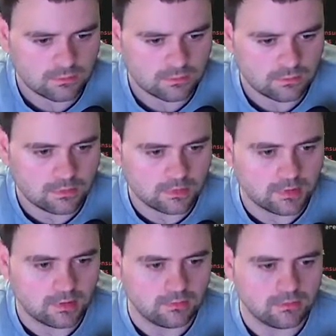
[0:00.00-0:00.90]

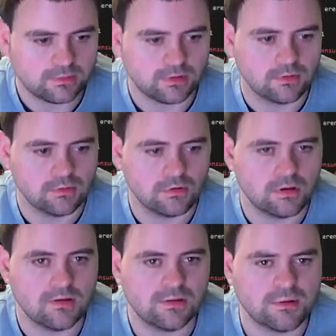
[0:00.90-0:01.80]
No. So,
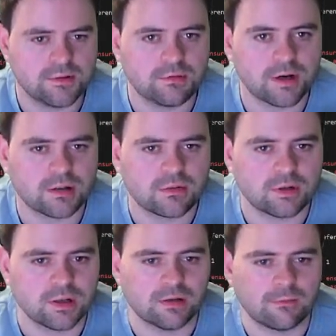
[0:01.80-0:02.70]
is there a
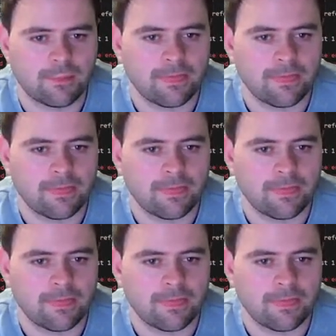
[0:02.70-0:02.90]
directory...